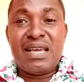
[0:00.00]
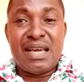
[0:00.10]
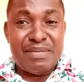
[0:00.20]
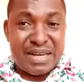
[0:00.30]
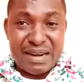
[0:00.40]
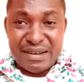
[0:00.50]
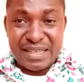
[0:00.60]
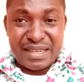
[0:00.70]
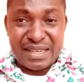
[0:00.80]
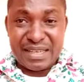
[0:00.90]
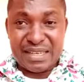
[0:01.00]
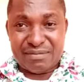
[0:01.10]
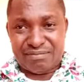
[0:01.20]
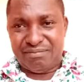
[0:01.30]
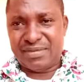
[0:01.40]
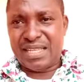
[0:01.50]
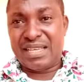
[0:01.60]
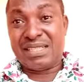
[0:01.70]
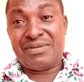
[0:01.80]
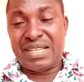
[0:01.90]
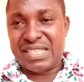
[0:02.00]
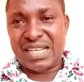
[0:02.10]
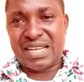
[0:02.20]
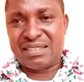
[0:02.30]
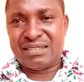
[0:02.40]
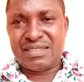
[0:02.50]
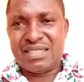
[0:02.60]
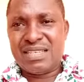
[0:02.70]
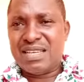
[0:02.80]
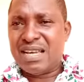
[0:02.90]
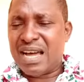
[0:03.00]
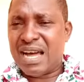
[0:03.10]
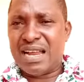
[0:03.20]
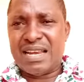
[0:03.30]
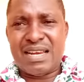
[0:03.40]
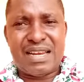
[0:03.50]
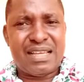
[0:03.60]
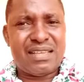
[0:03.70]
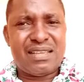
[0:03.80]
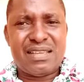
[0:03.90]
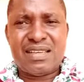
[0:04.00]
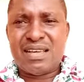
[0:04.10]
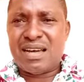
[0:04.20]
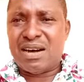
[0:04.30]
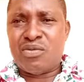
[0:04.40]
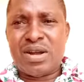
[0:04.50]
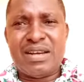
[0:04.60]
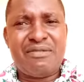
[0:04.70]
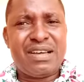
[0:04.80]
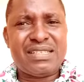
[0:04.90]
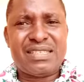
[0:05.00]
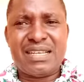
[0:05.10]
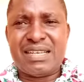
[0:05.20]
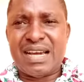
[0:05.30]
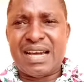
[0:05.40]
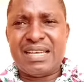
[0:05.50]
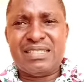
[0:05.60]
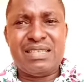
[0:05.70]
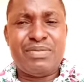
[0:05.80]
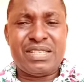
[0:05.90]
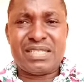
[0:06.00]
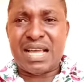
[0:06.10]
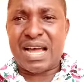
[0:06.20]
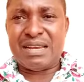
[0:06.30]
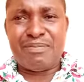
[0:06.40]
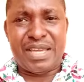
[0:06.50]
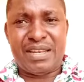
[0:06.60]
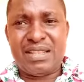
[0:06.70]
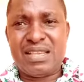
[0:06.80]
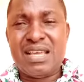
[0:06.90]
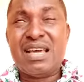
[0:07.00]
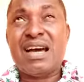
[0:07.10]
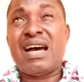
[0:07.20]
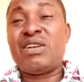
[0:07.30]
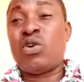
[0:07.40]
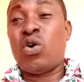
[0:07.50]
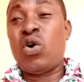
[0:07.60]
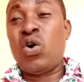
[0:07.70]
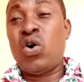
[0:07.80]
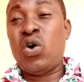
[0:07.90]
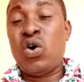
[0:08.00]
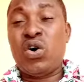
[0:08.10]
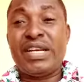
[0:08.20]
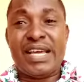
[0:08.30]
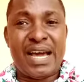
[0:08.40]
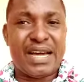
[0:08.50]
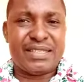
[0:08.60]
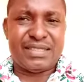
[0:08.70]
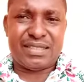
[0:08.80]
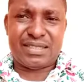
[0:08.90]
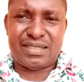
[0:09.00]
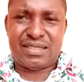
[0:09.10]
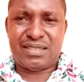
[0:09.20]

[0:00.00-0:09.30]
Embe Derek is Fletcher and our Never Say Die TBC admin and all the hands